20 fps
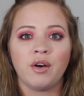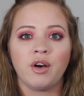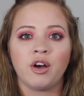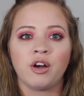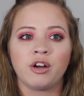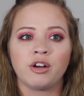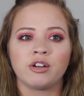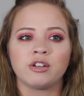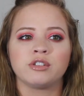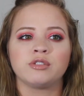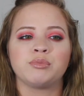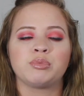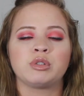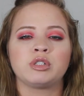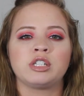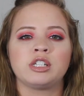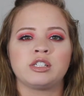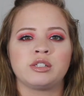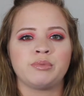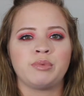are
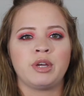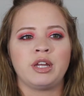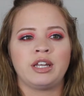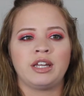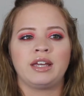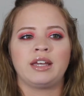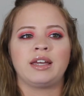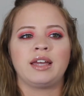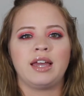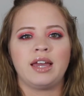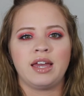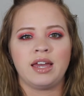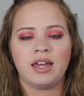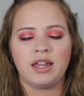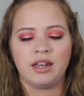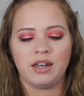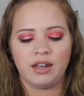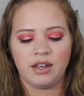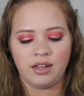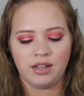participating
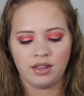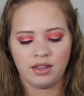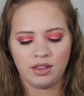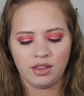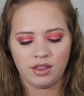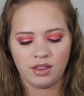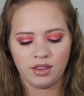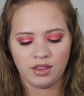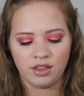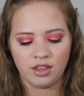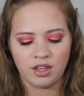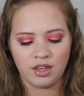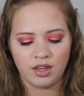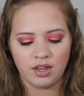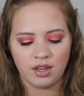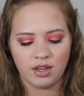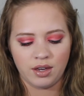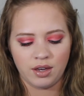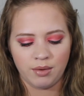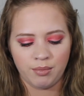in
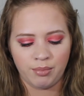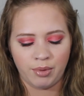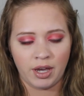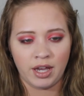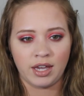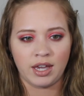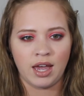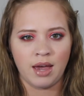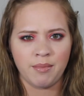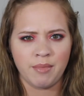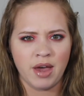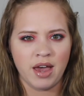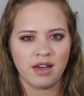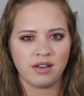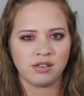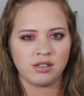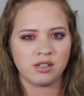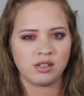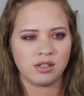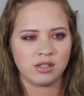the Bike
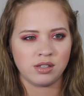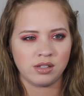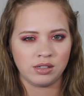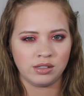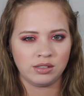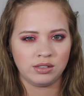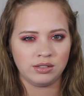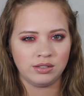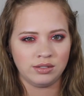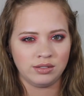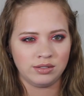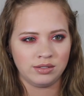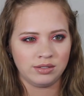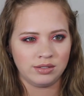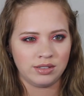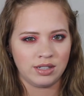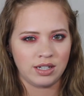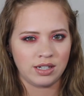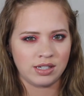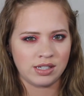MS
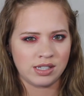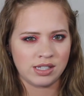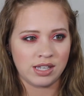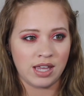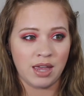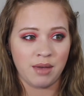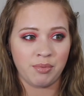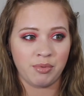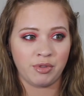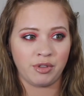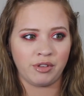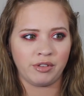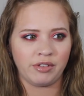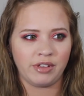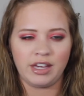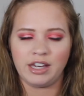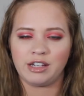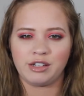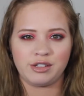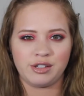Escape the
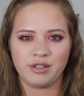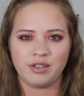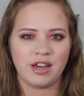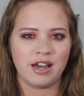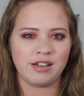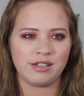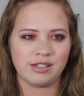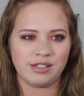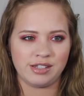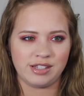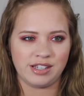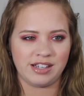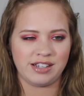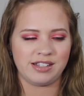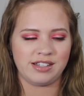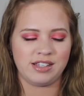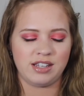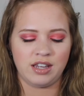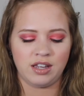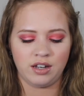Lake
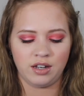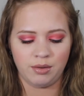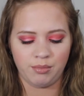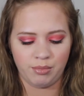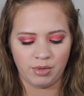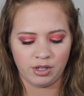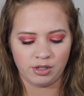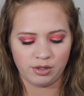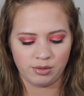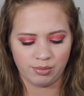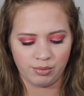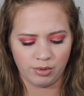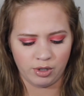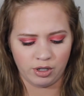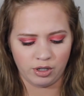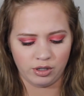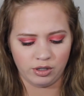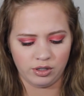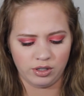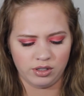2016 in
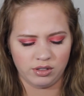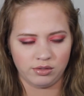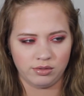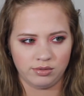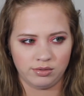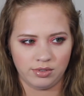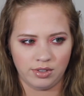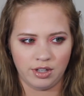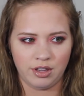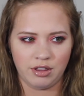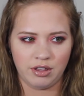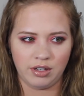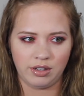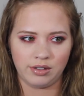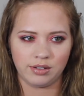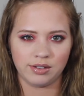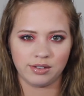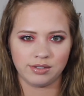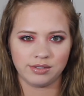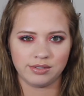Pittsburgh, I
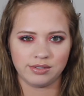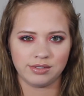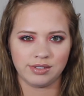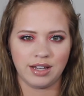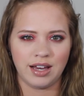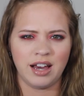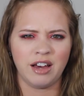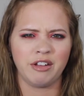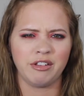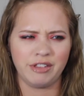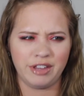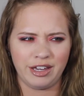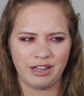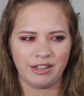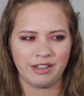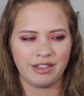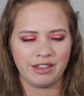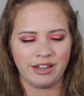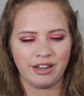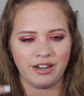think. I'll
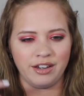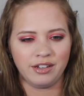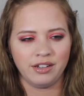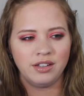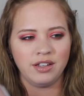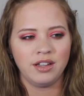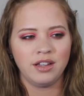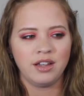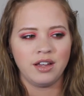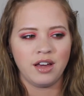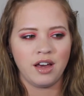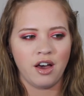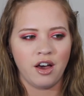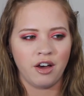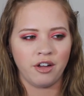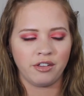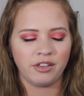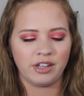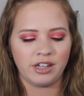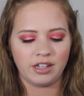link
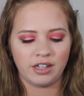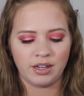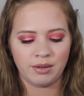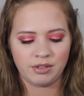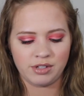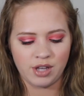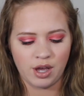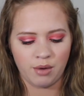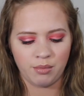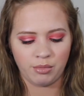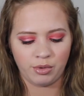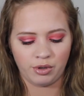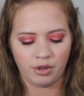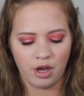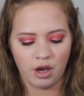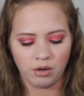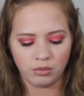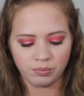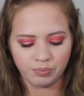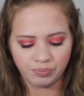it down
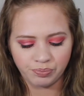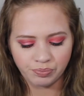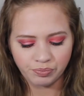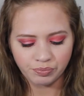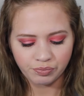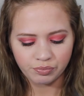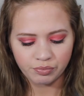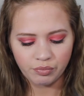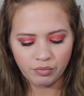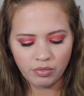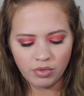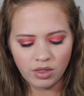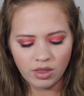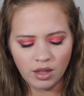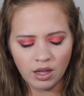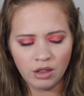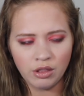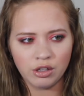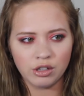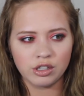below
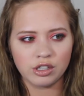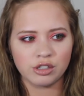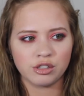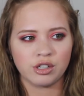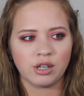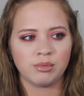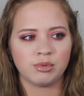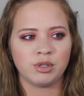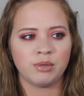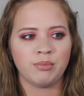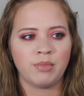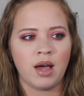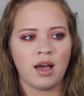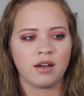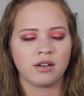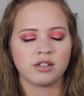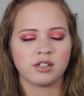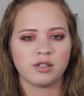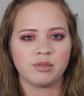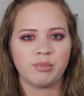in the description
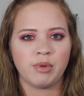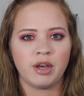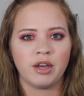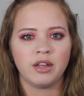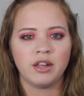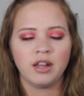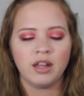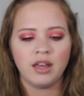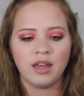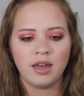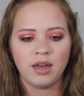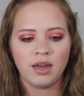box, but